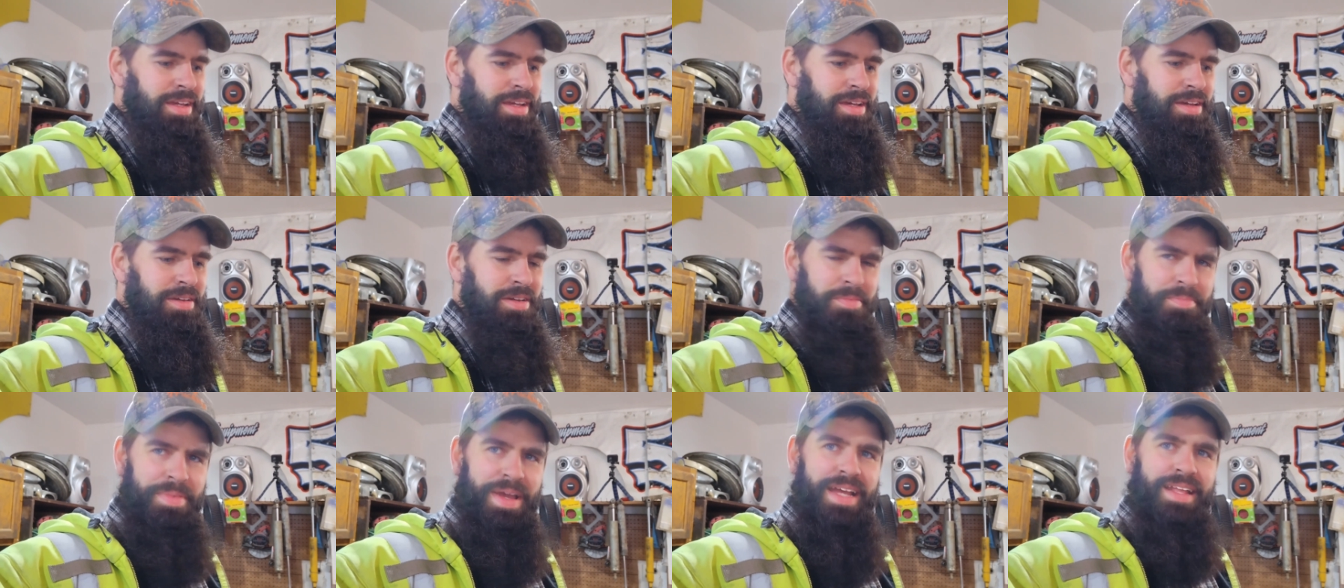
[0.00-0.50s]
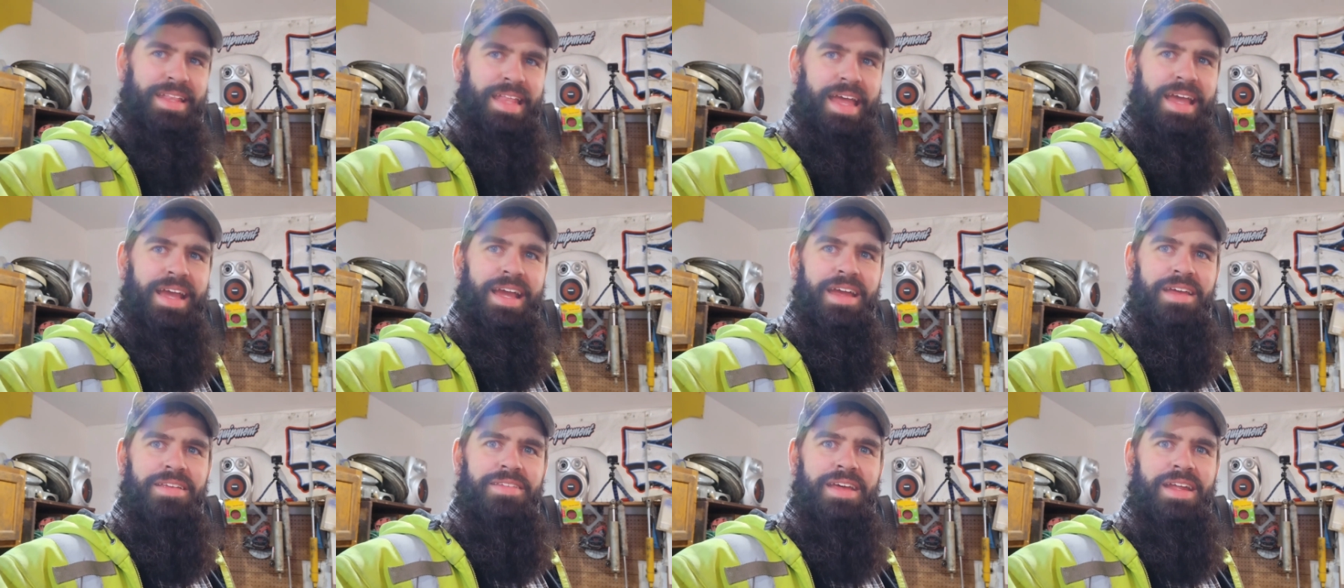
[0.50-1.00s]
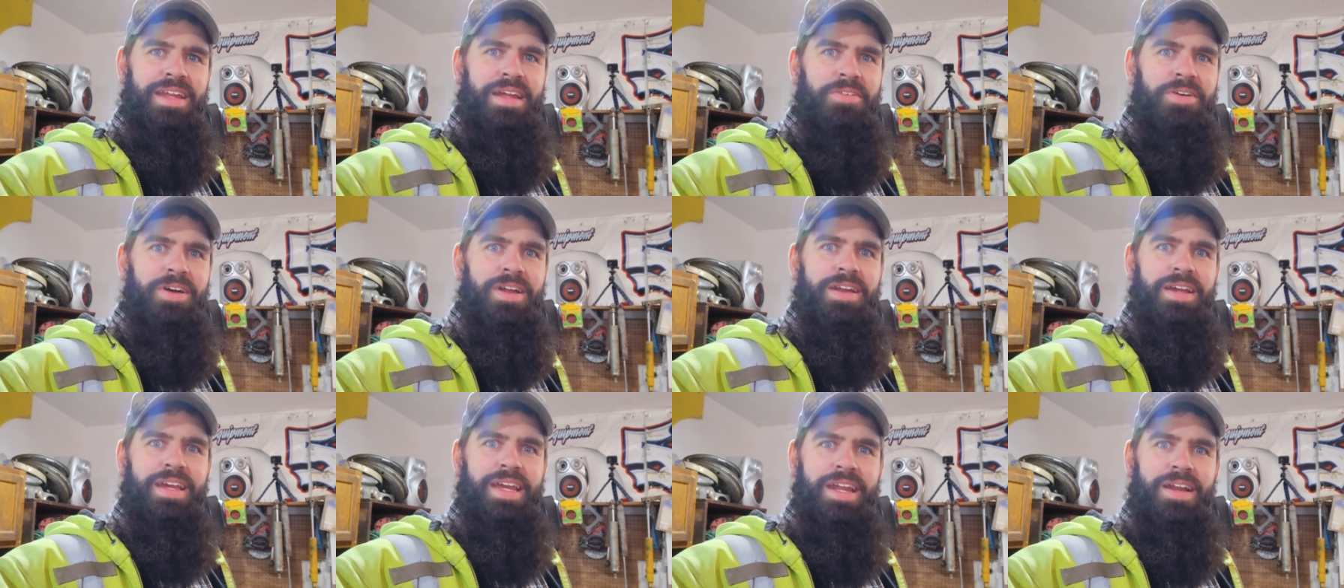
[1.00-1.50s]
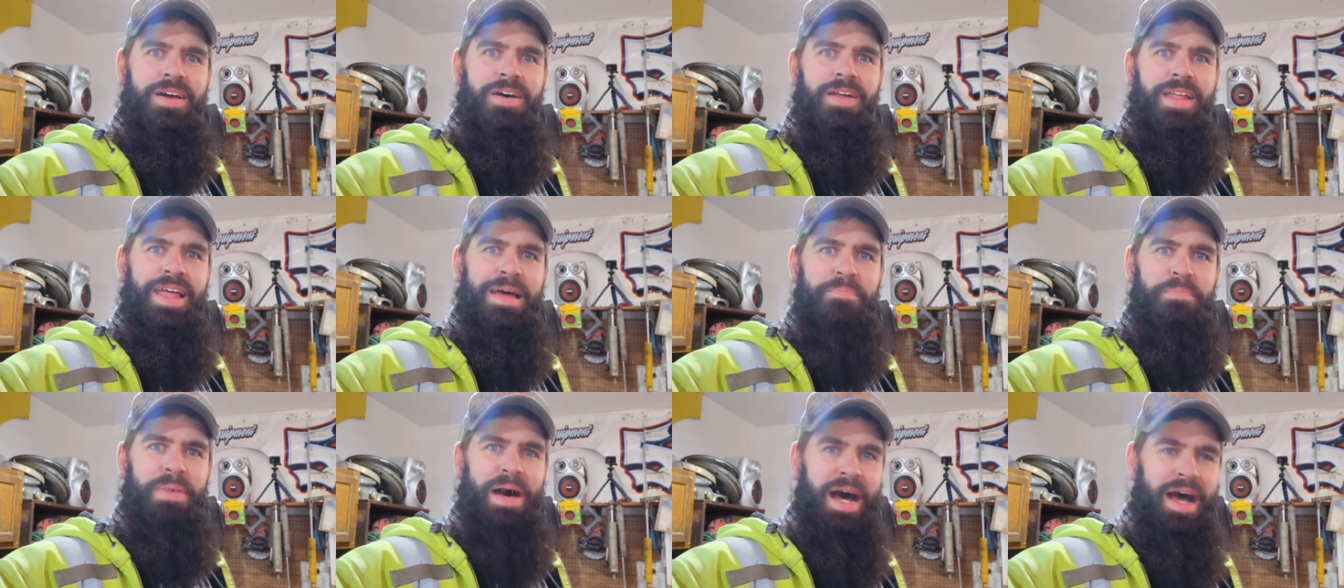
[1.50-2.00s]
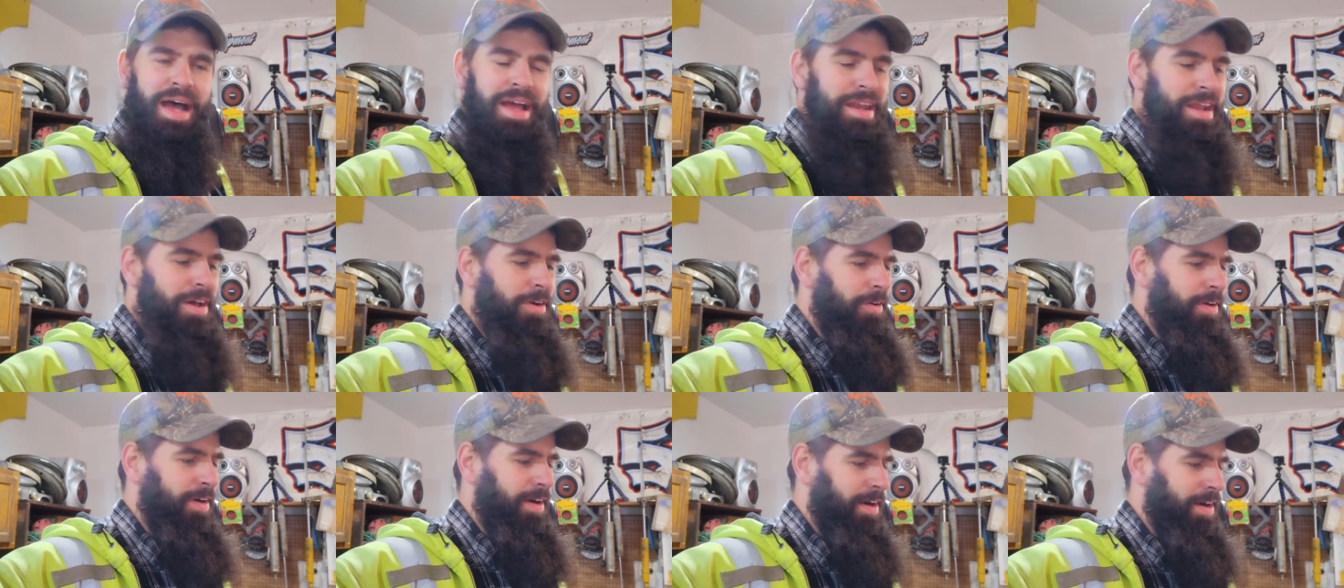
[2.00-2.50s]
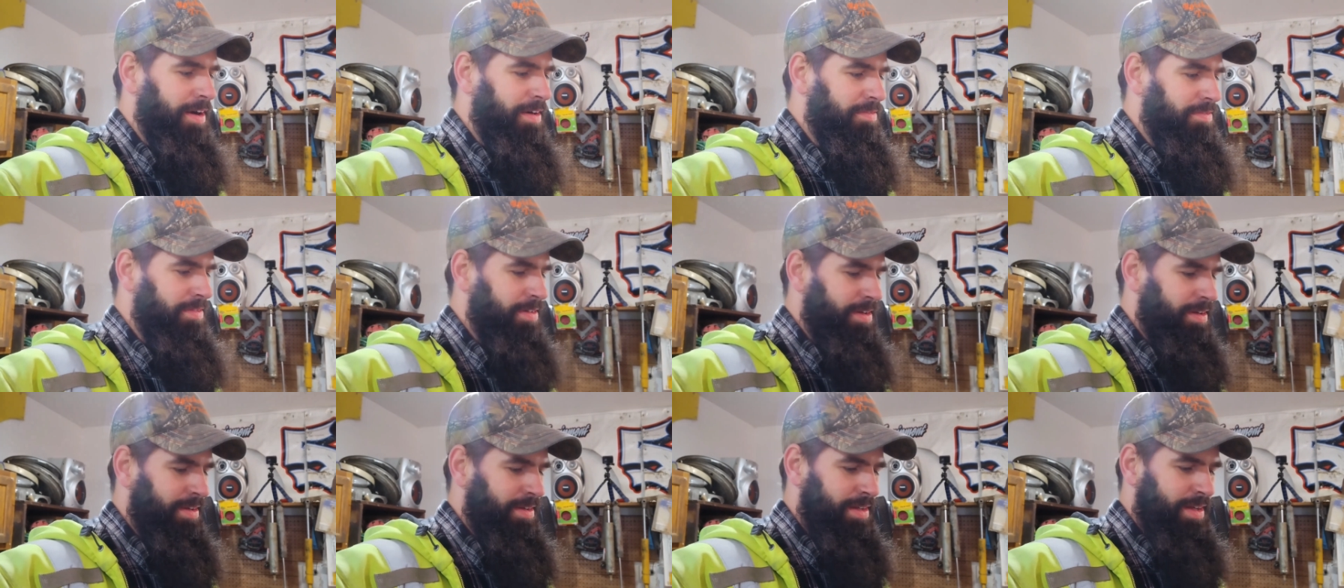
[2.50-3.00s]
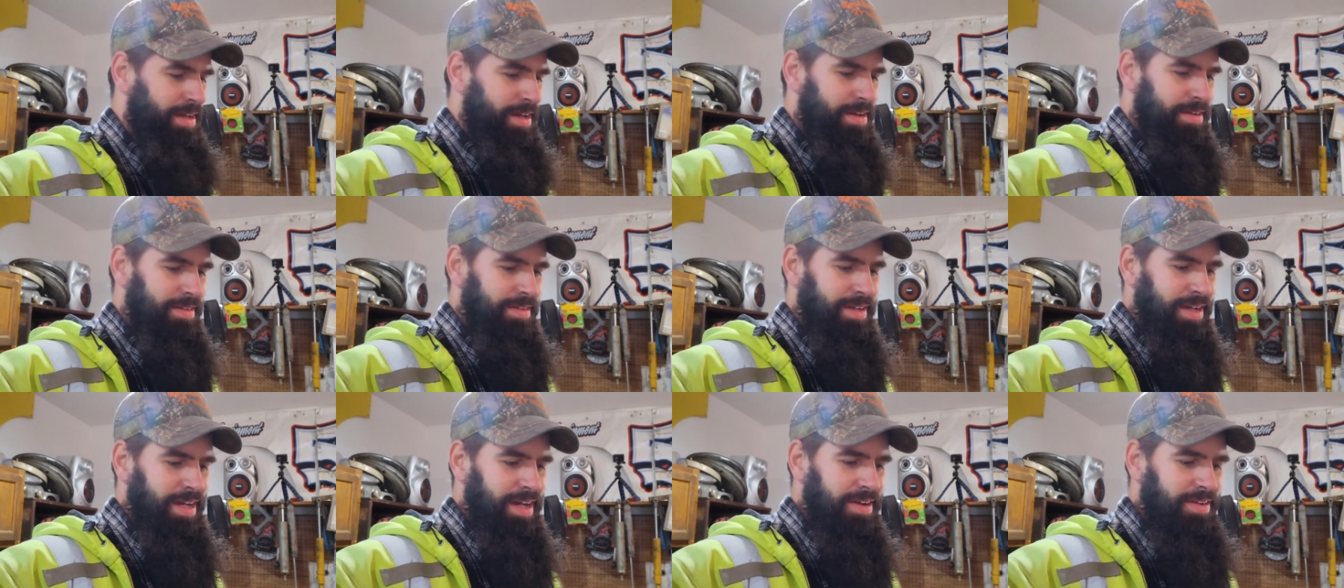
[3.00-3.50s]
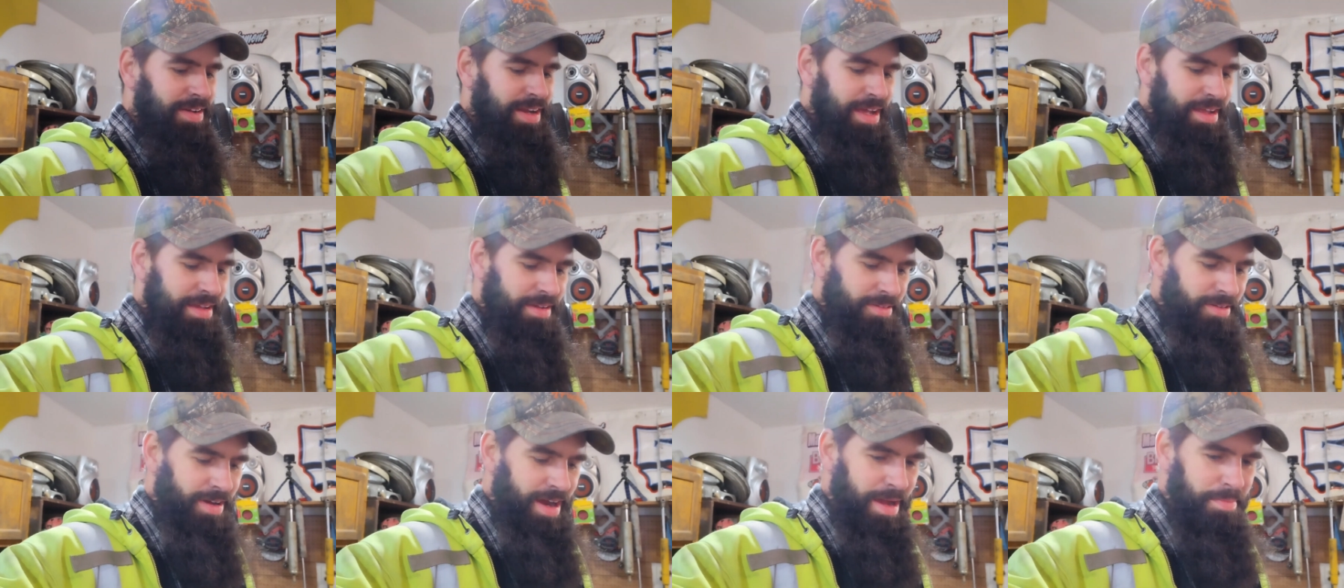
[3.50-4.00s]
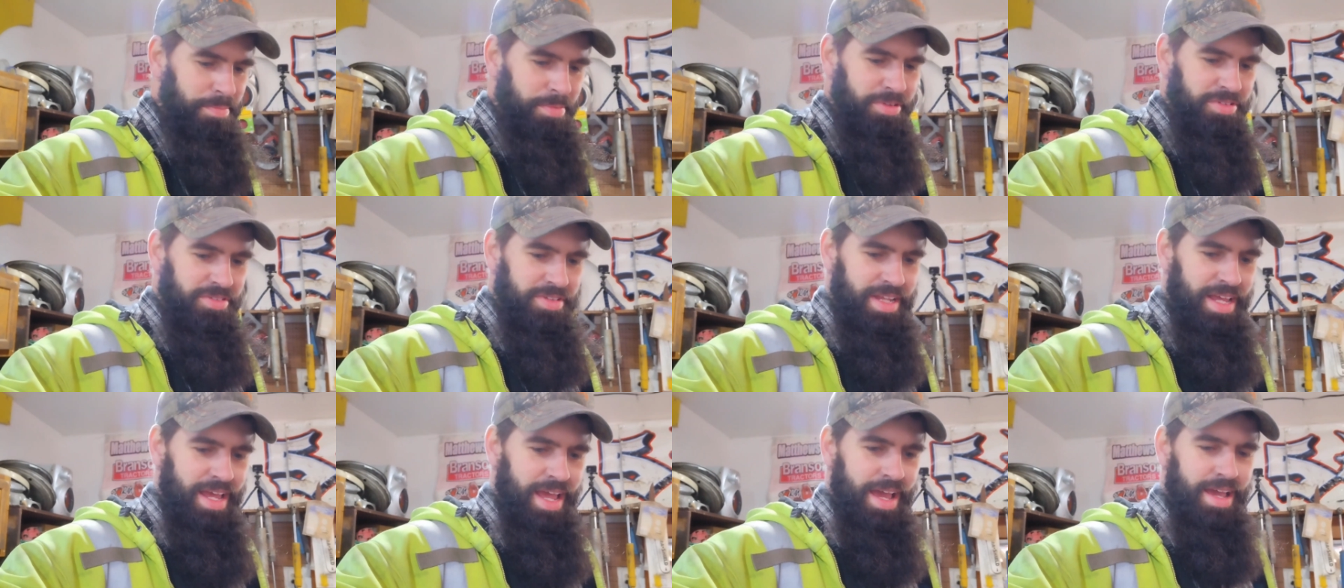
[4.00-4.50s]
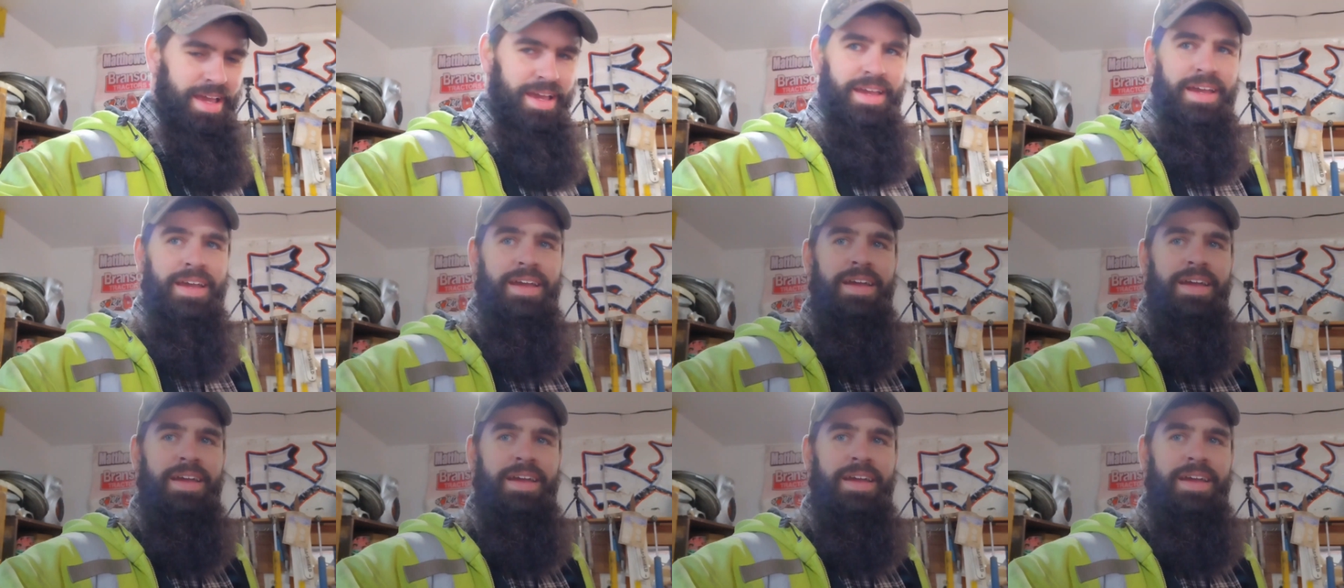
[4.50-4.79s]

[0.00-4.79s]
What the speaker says: The big thing is, I don't want to get all that Bondo off. Doggone, that crap was thick.